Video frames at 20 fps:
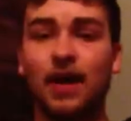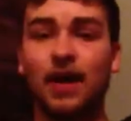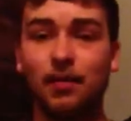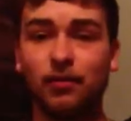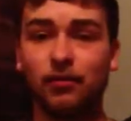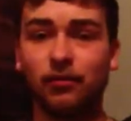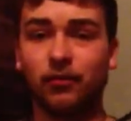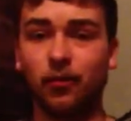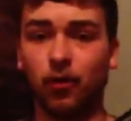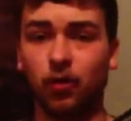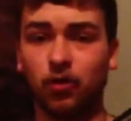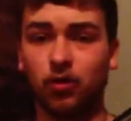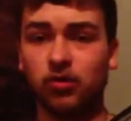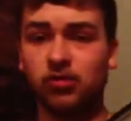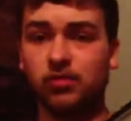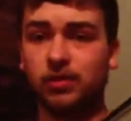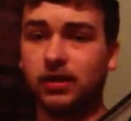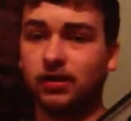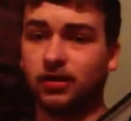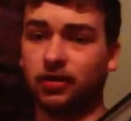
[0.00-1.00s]

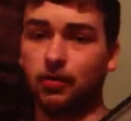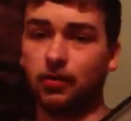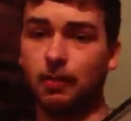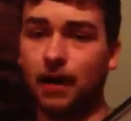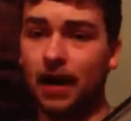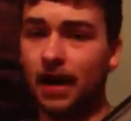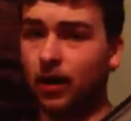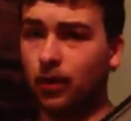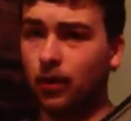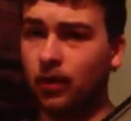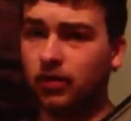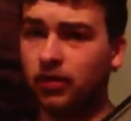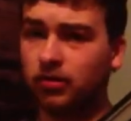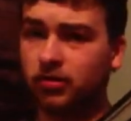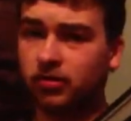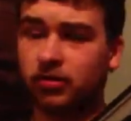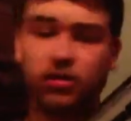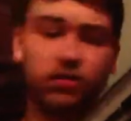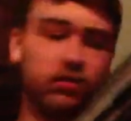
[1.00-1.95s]
M4s because the mag wells are so